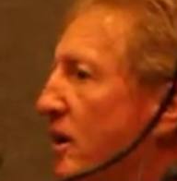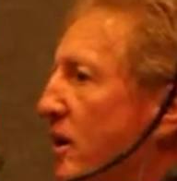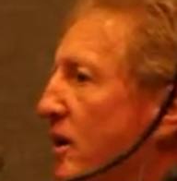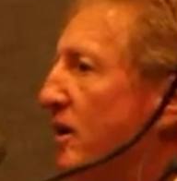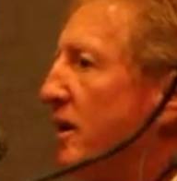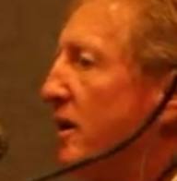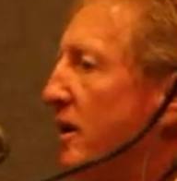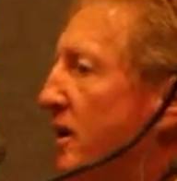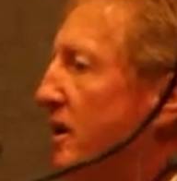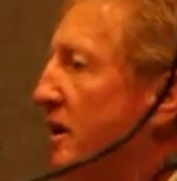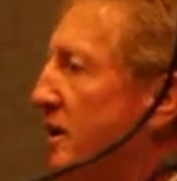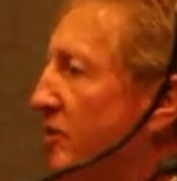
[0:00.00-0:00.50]

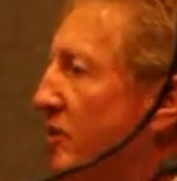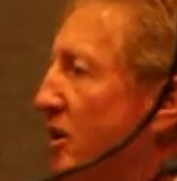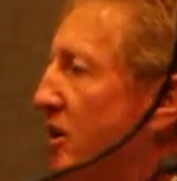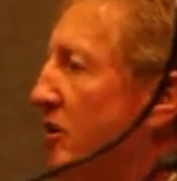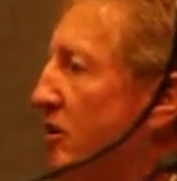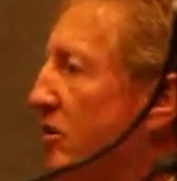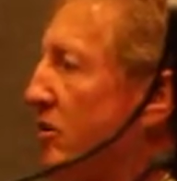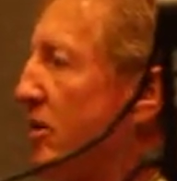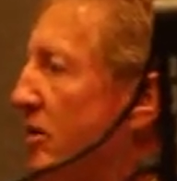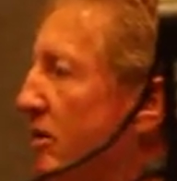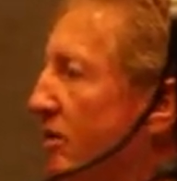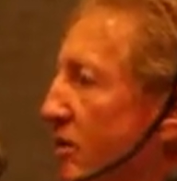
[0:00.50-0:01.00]
They
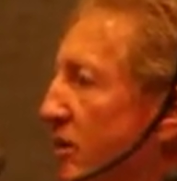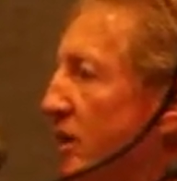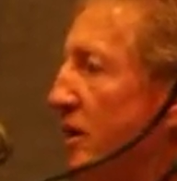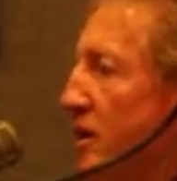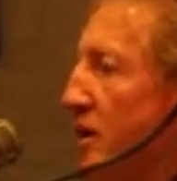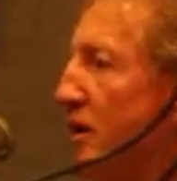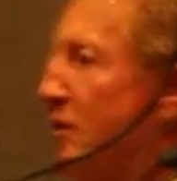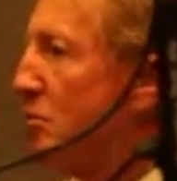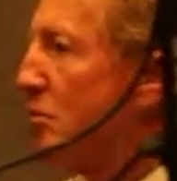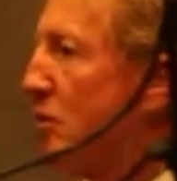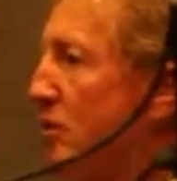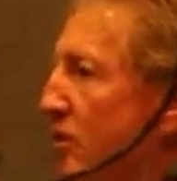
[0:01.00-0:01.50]
eventually fill
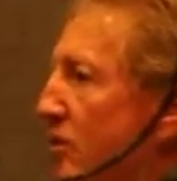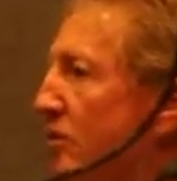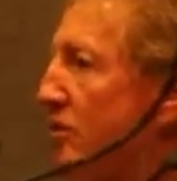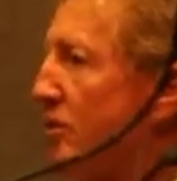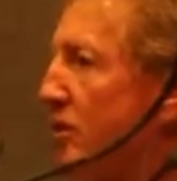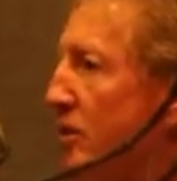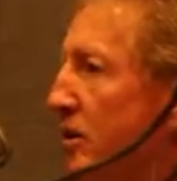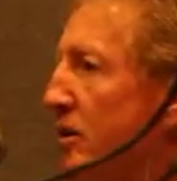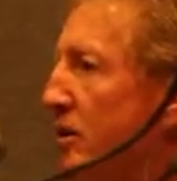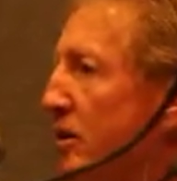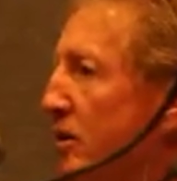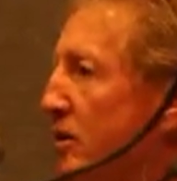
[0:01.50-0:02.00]
up with
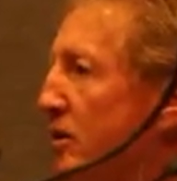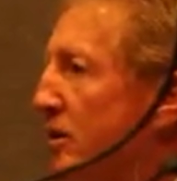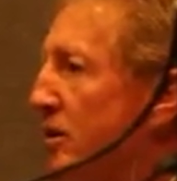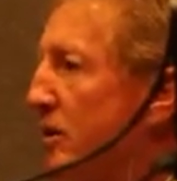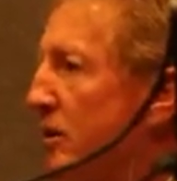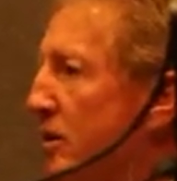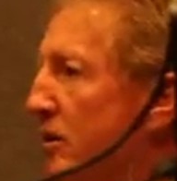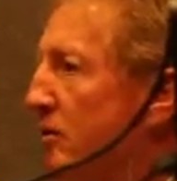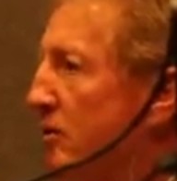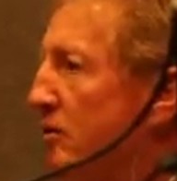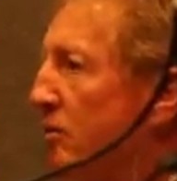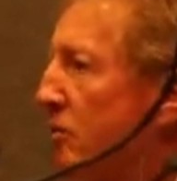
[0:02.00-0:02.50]
silt,
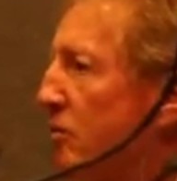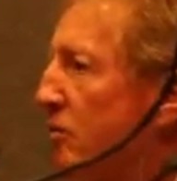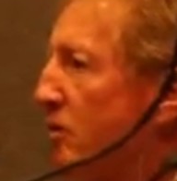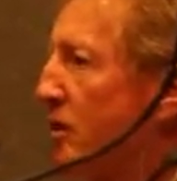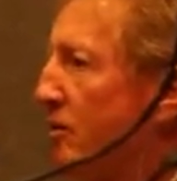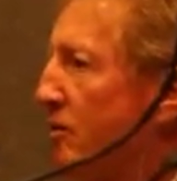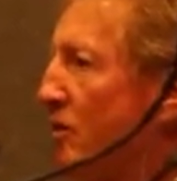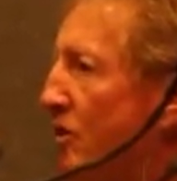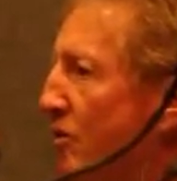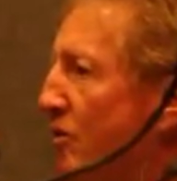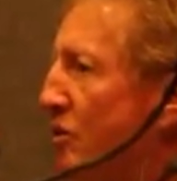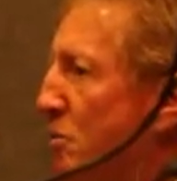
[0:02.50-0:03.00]

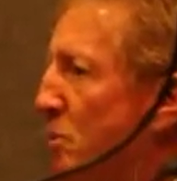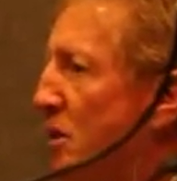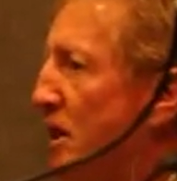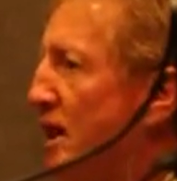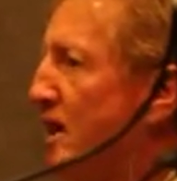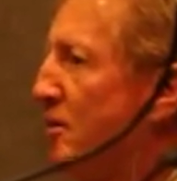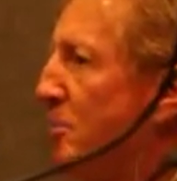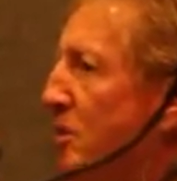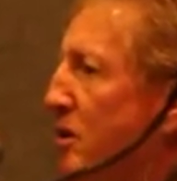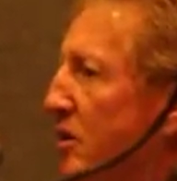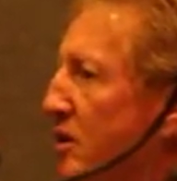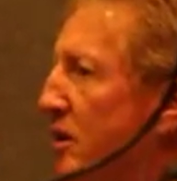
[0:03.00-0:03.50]
leftover
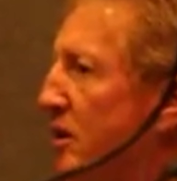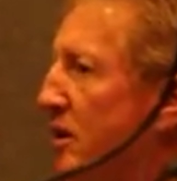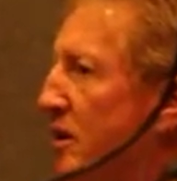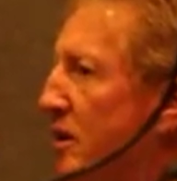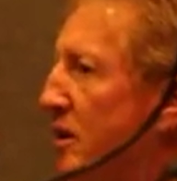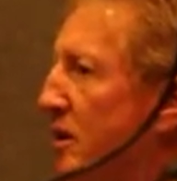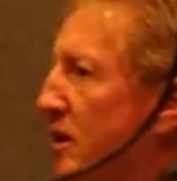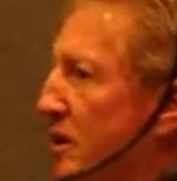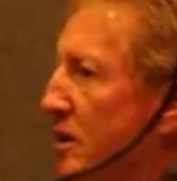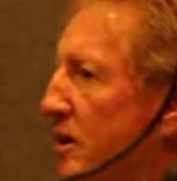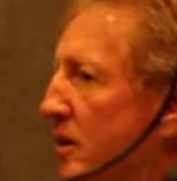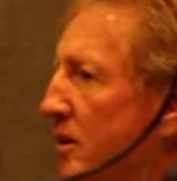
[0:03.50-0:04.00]
plant
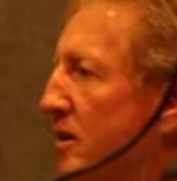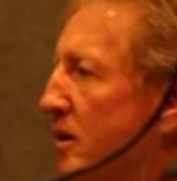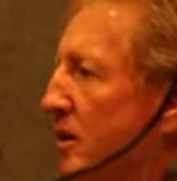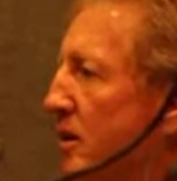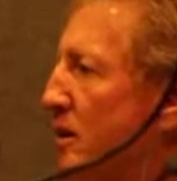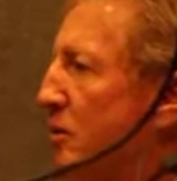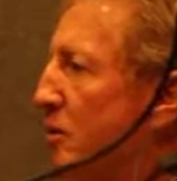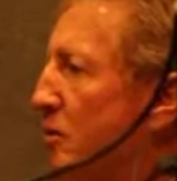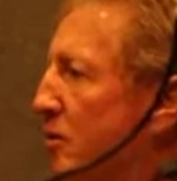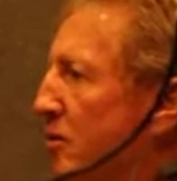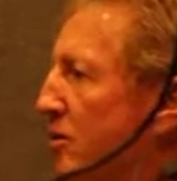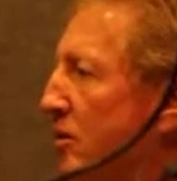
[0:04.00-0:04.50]
material. You
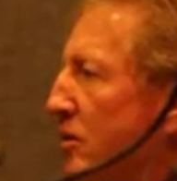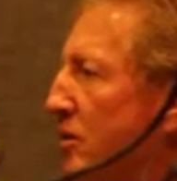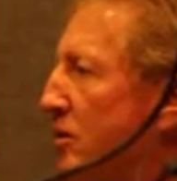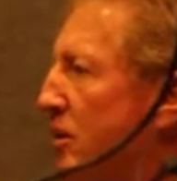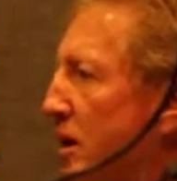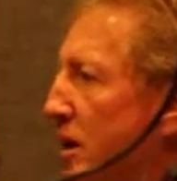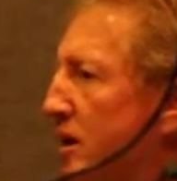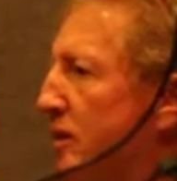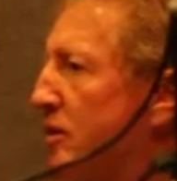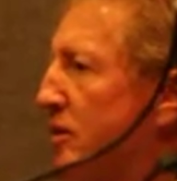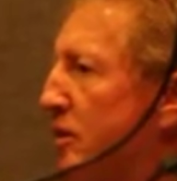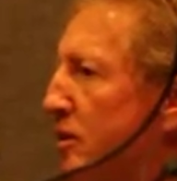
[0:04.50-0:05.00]
know, we saw all
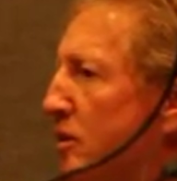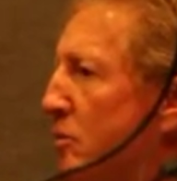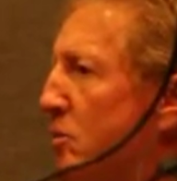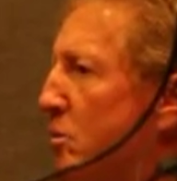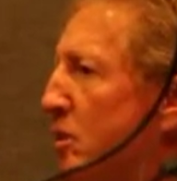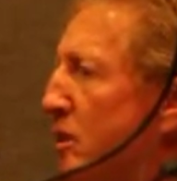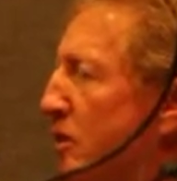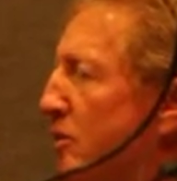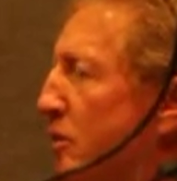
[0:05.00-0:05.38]
kinds of debris.